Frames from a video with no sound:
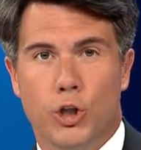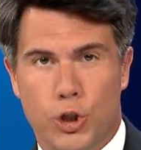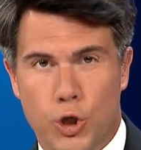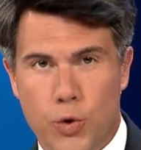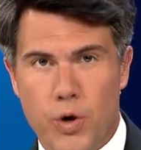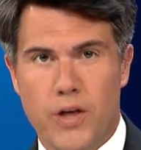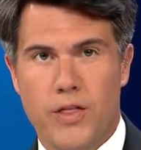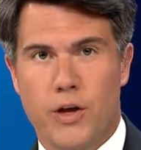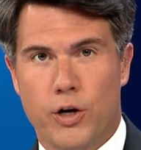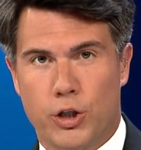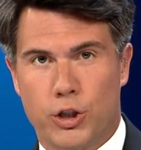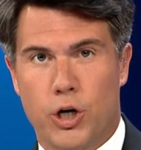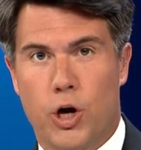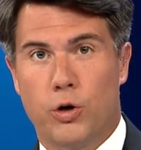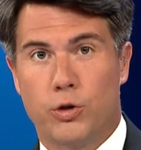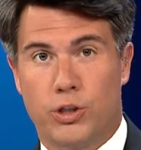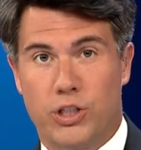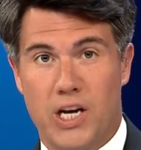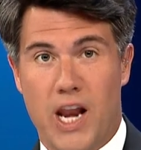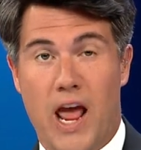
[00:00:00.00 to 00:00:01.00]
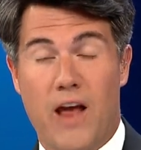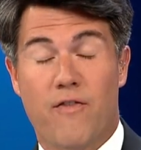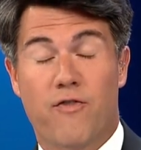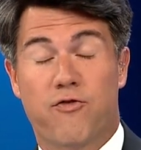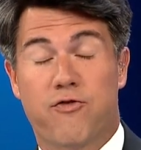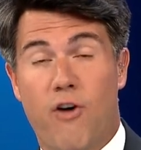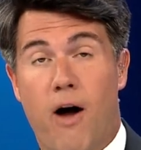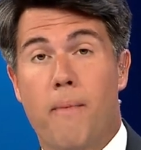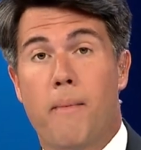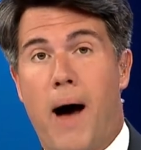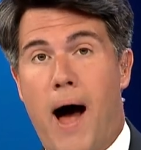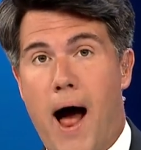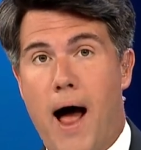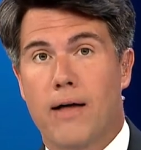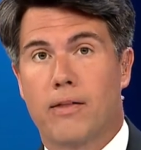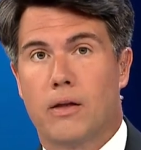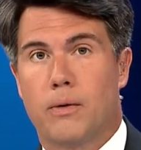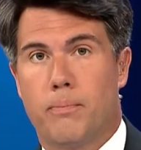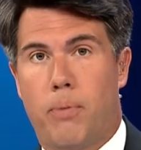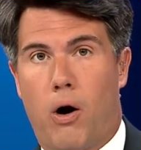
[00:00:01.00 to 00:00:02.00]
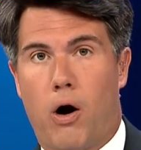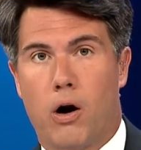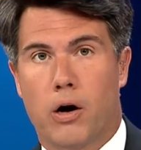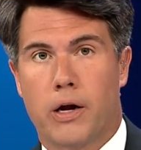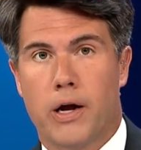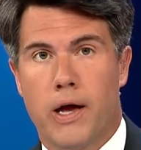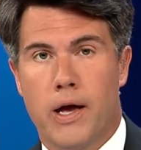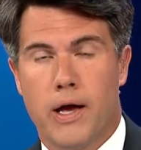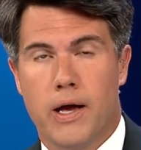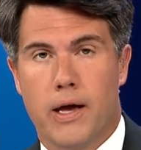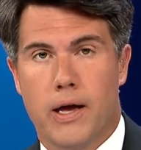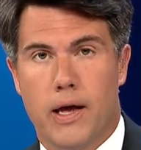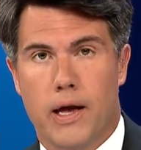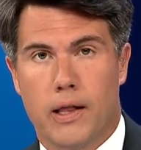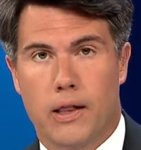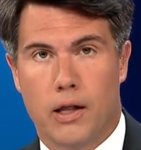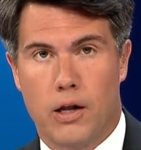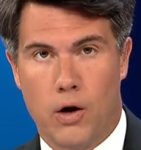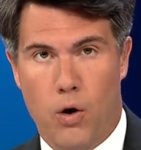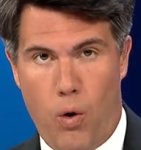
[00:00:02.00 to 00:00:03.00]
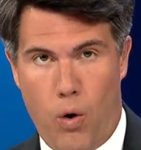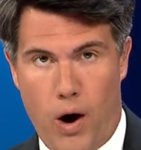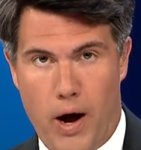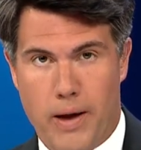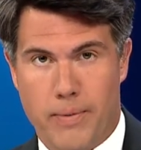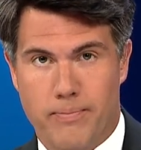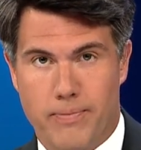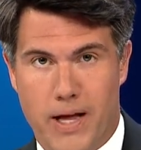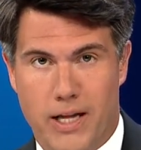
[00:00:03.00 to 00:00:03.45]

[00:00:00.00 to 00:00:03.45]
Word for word: doing their shows today from Highland Park, Illinois.